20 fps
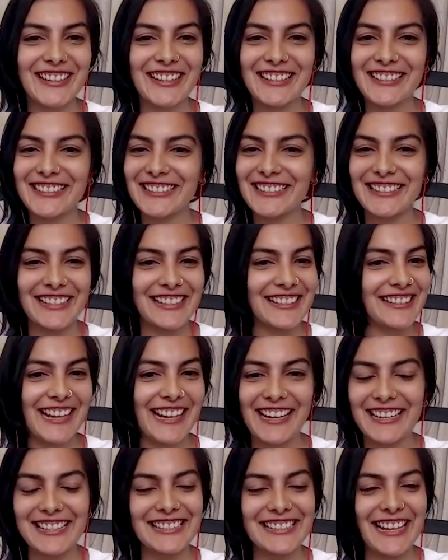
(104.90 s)
It's it,
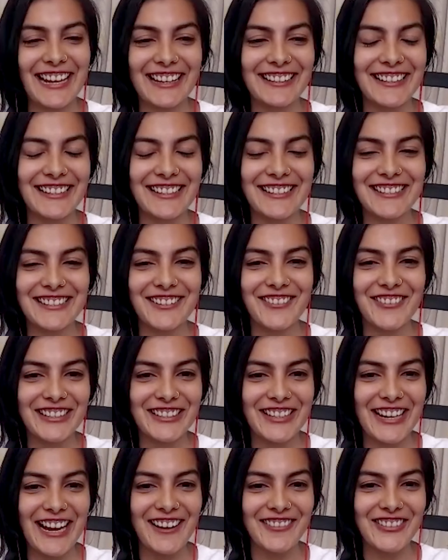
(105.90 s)
like I said, it's great
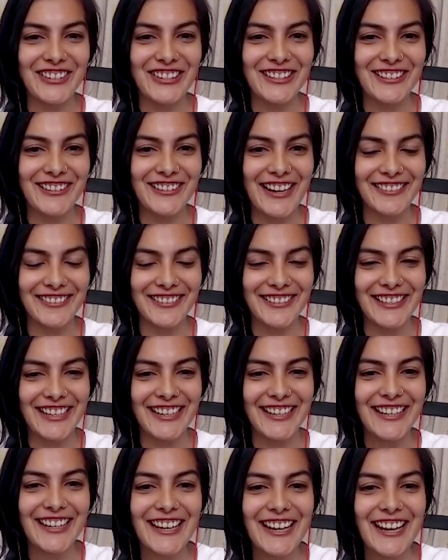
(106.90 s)
to have you here,
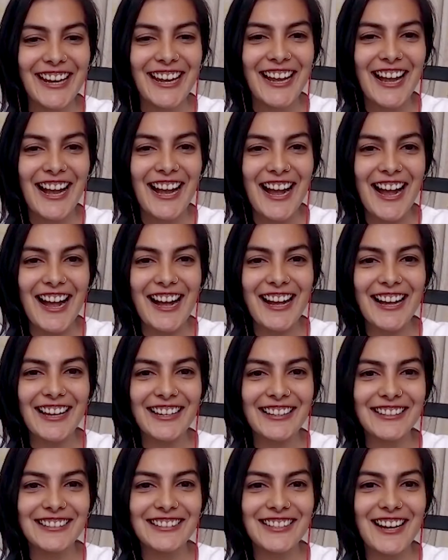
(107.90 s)
Anthony.
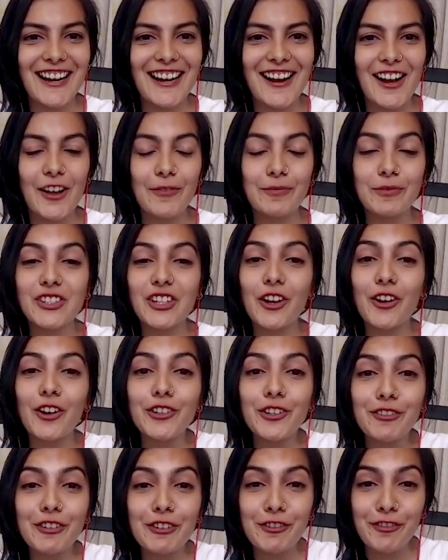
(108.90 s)
And uh, so
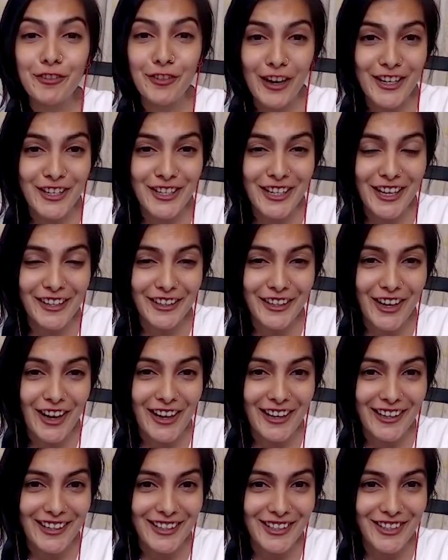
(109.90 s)
you were fresh out of
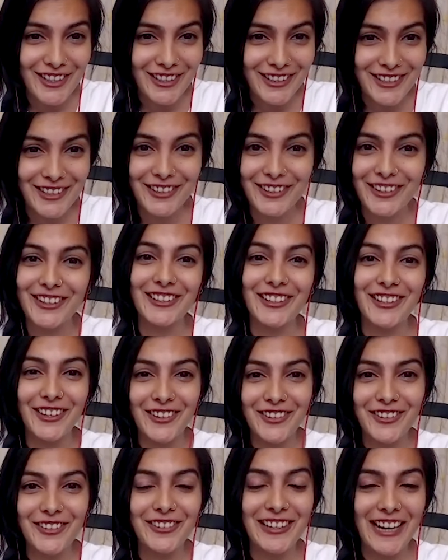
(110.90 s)
college into a
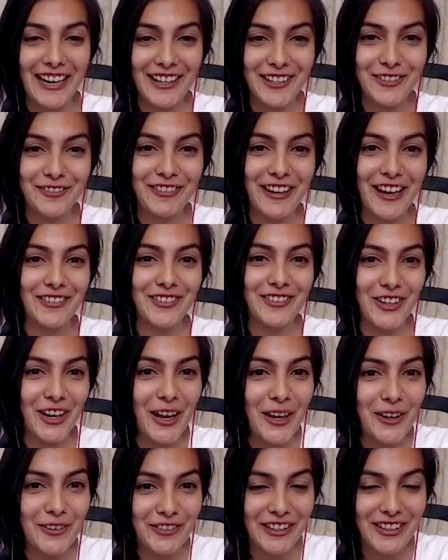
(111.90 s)
new nine to five
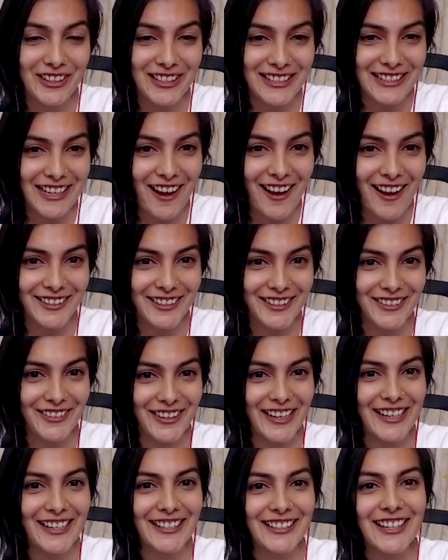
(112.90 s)
job when you started,
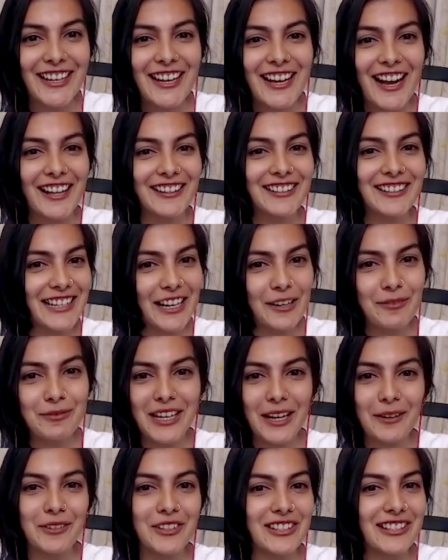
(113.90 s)
right? At the same
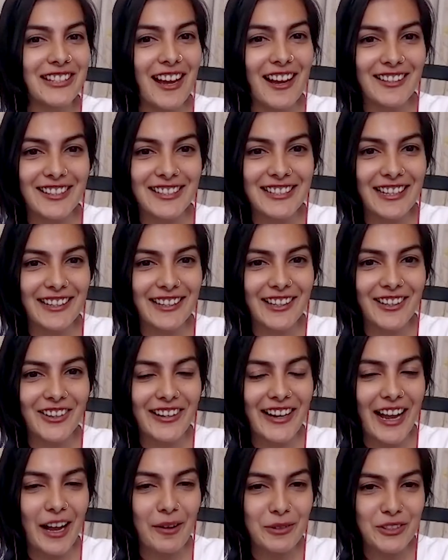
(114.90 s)
time, you started selling
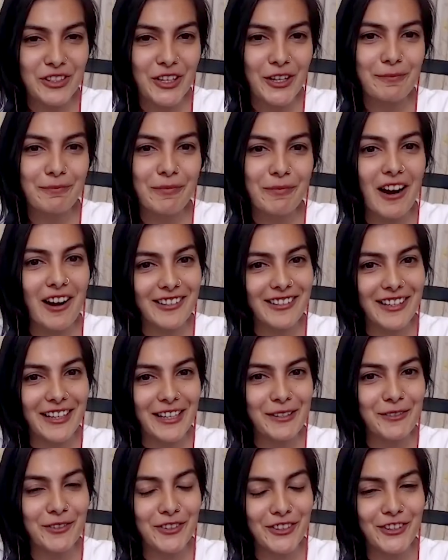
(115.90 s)
on Amazon part
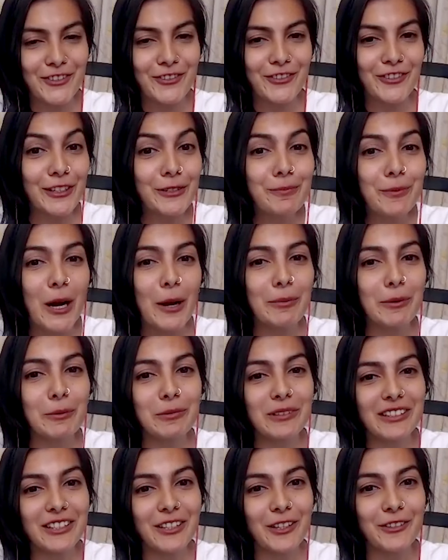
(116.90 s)
time with a real
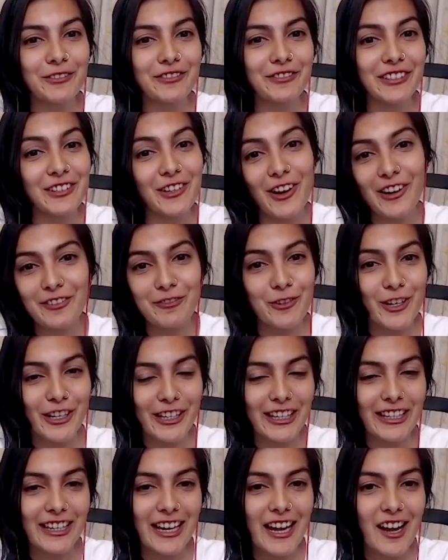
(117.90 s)
probability of it not
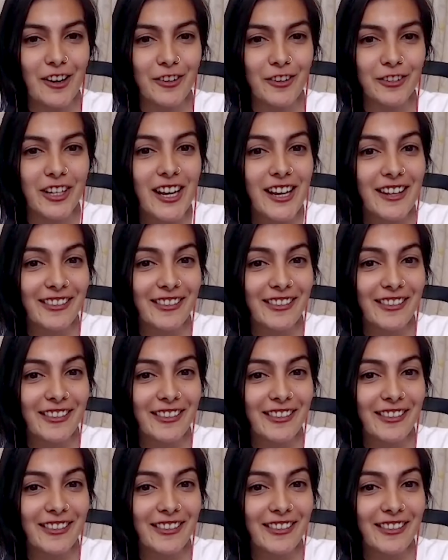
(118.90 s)
working out.